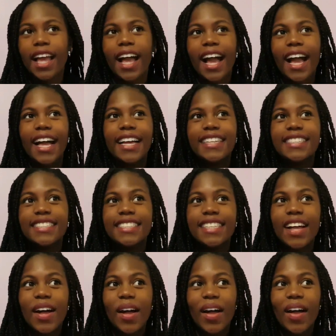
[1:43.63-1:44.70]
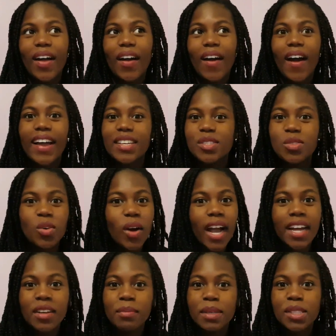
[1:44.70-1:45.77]
and I saw I
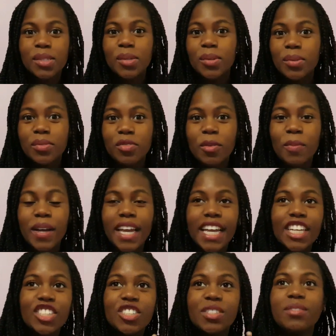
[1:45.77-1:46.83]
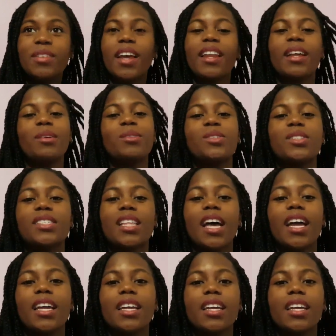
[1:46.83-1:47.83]
had a missed call from my agent, and I was just like,